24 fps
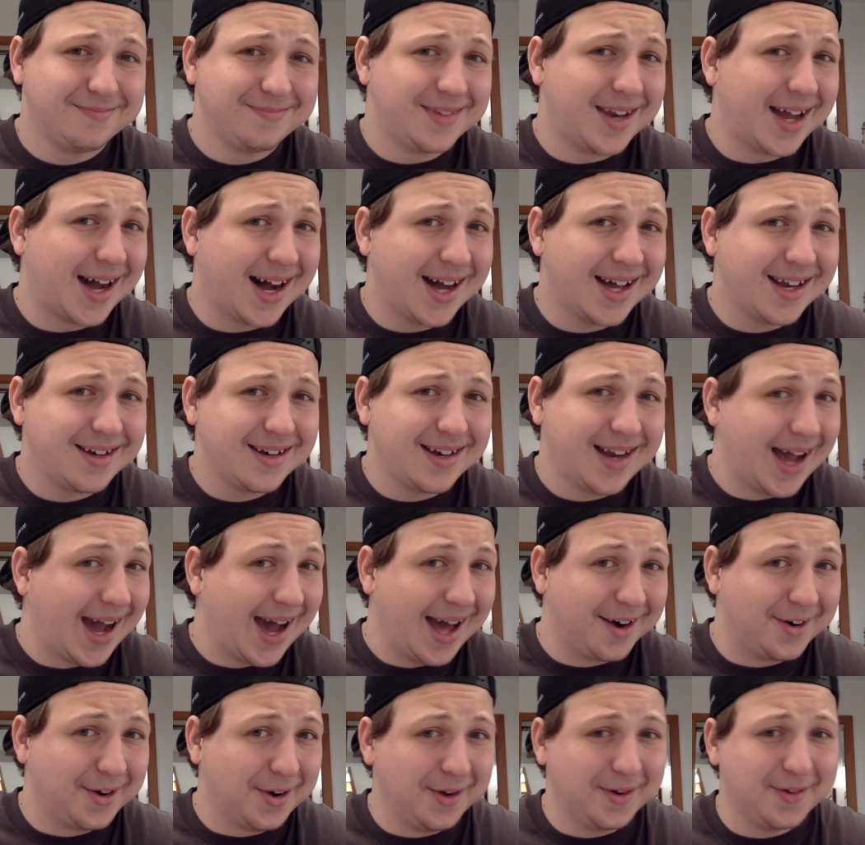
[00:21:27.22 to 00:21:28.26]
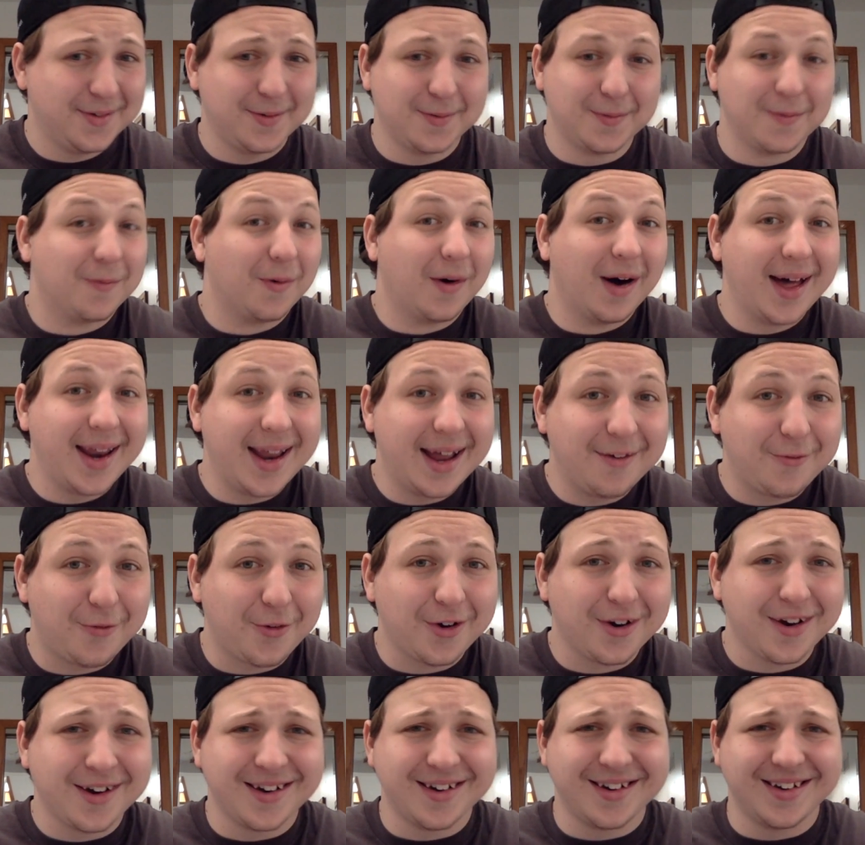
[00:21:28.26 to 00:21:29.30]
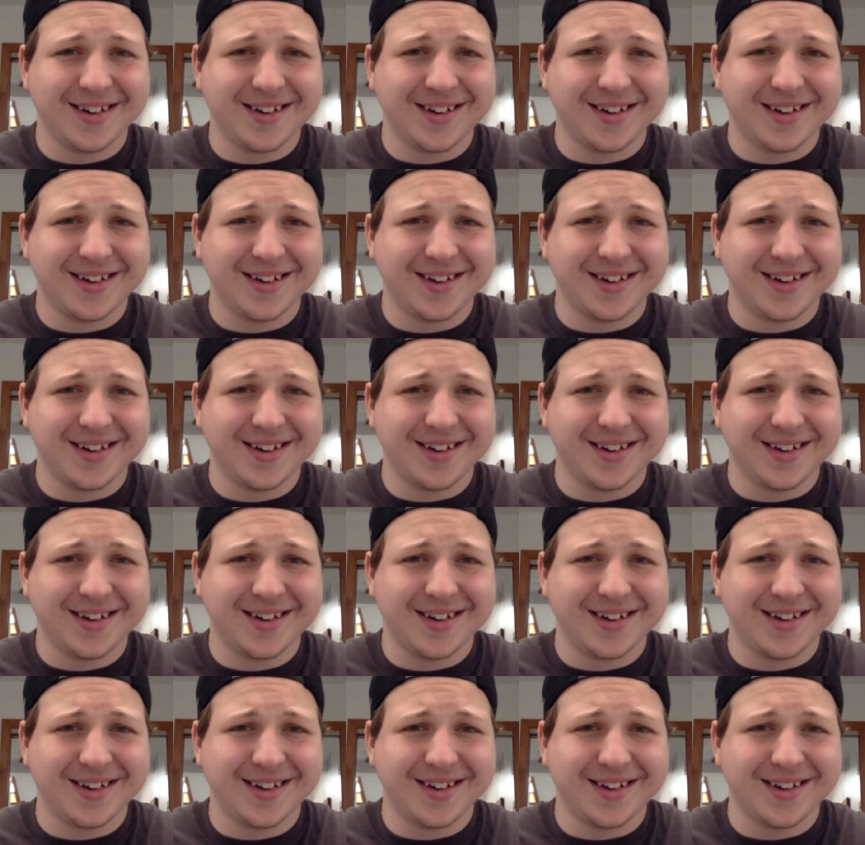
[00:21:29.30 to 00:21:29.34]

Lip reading: I don't know, whatever.